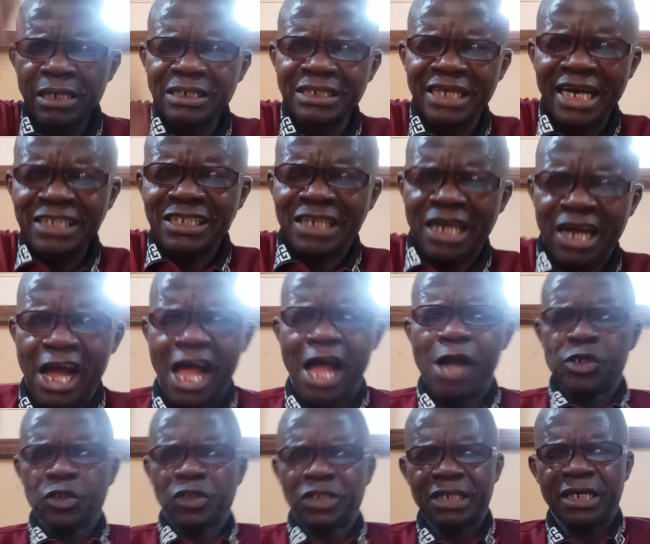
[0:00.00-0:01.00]
That
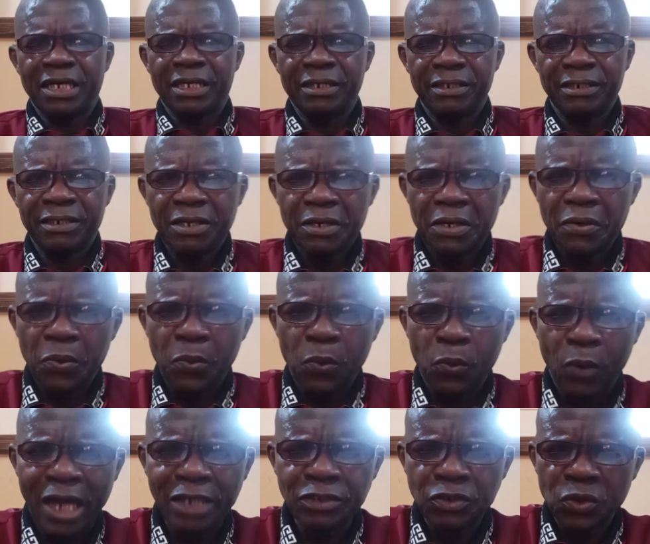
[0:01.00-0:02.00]
outer,
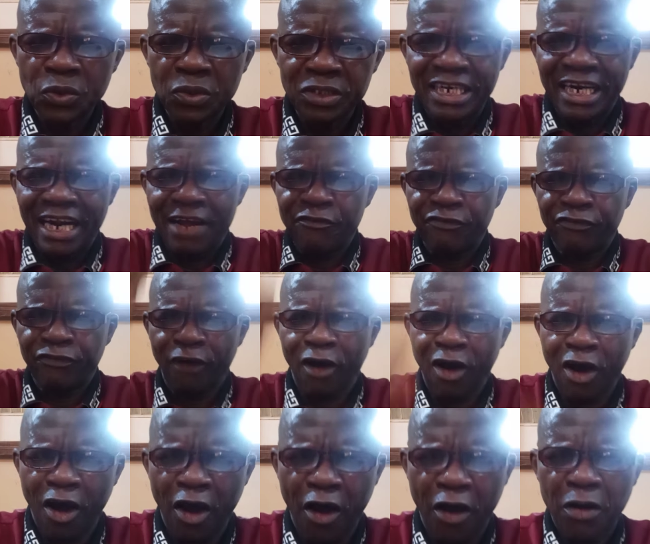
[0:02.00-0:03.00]
there are
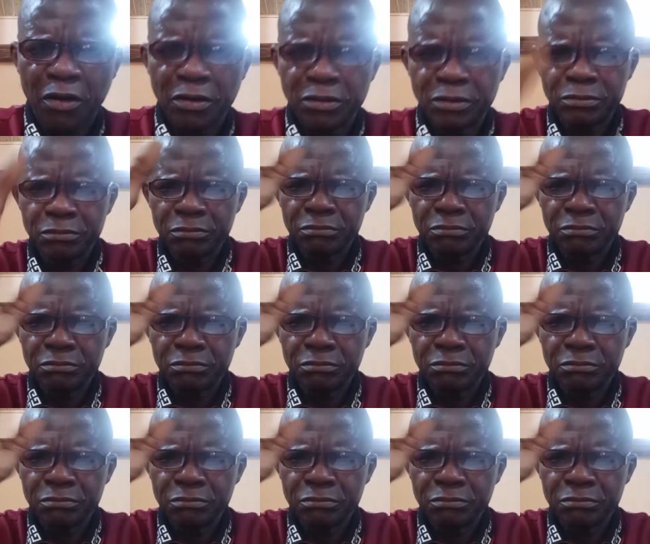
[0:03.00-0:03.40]
4